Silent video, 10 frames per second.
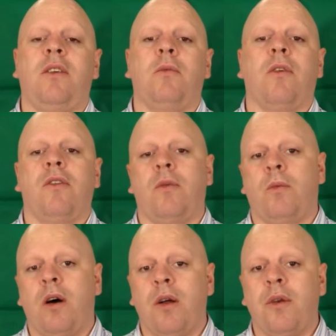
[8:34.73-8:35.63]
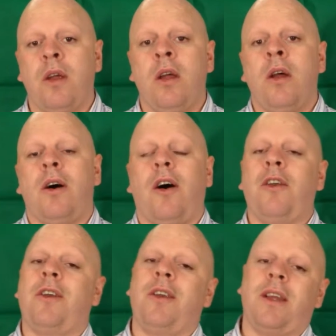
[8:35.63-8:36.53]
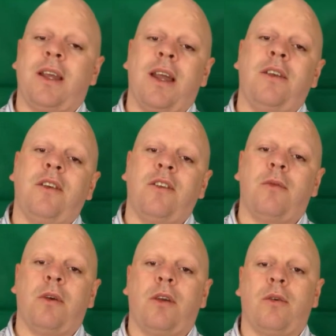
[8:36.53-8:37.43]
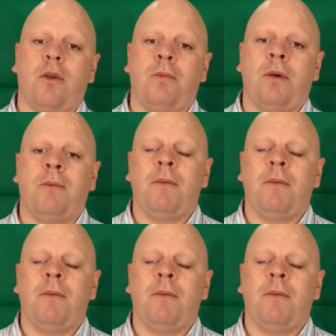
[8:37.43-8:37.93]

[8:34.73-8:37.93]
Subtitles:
in one-to-one, or you can engage into a group.